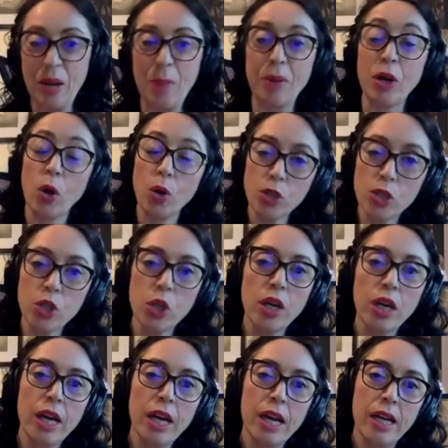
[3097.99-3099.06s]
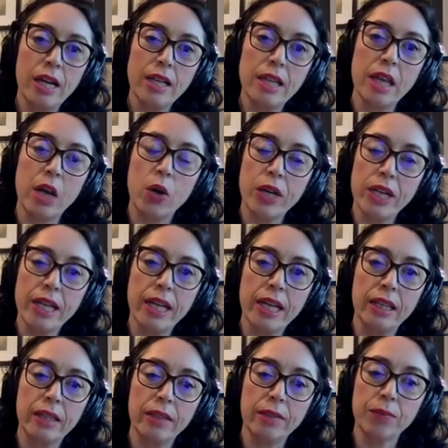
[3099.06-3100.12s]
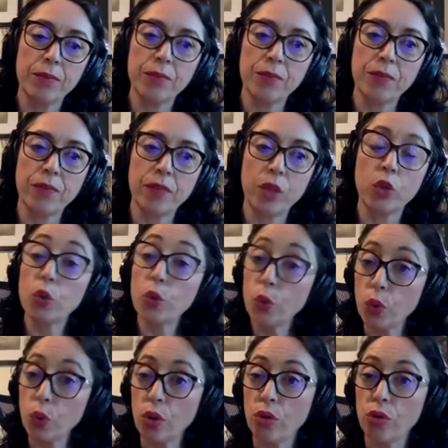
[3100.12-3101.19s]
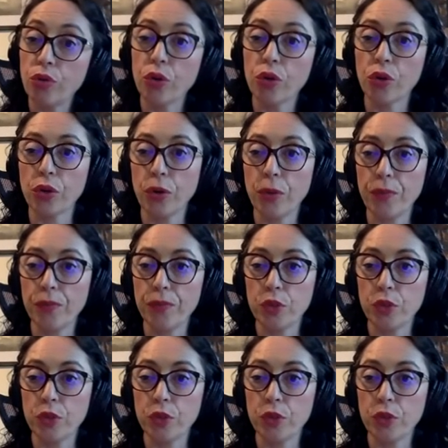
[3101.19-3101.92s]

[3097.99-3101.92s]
But also, this is a critical um, tool for uh,